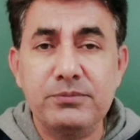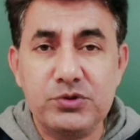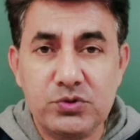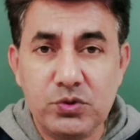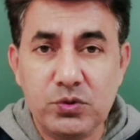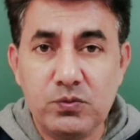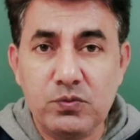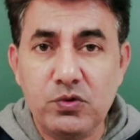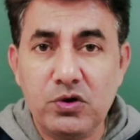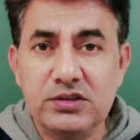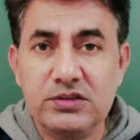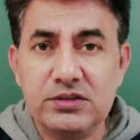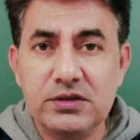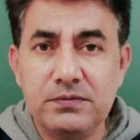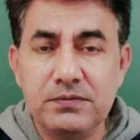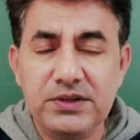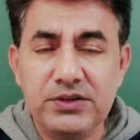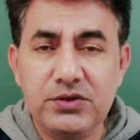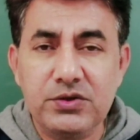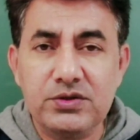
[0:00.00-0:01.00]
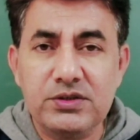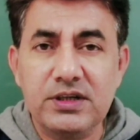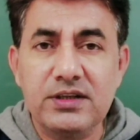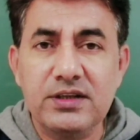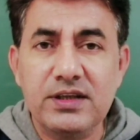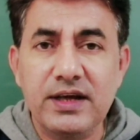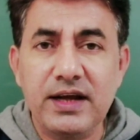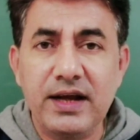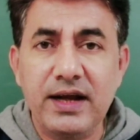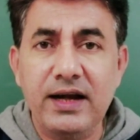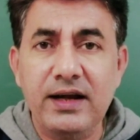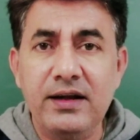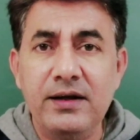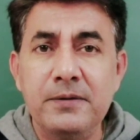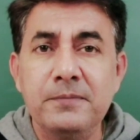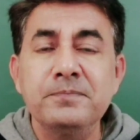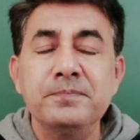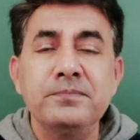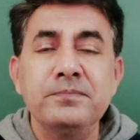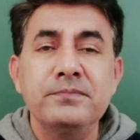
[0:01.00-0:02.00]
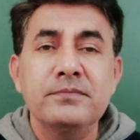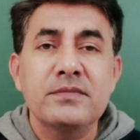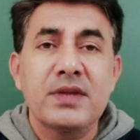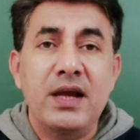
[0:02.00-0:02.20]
So watch the video till the end,